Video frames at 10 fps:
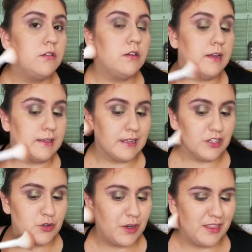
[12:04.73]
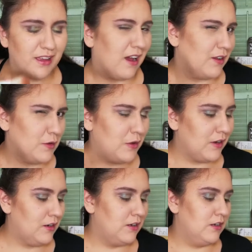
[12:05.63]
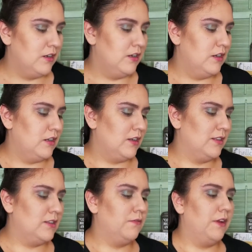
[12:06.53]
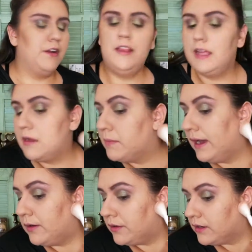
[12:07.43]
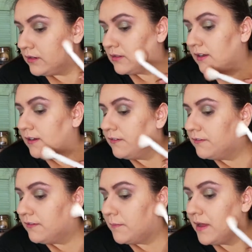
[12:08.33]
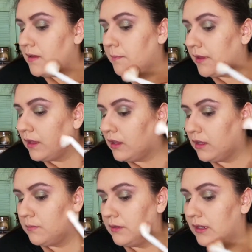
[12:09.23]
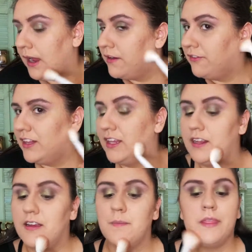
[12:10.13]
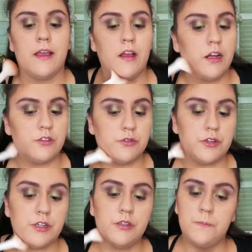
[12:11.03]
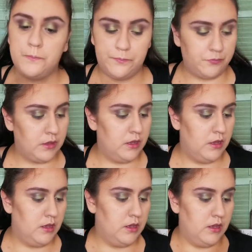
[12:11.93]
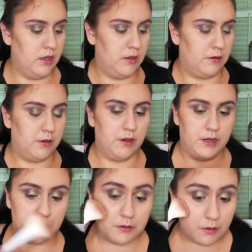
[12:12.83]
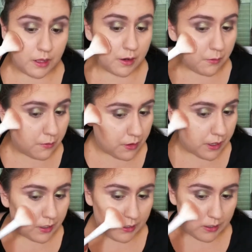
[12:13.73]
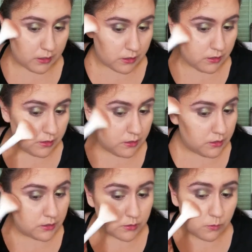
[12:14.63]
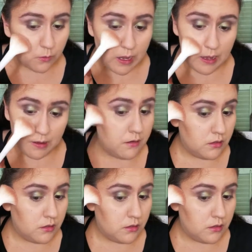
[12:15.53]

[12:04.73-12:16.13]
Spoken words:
accentuate the contour because it's a very light powder. It's kind of, I'm not baking, but kind of cleaning up that contour. And I'll go ahead and do that right here as well.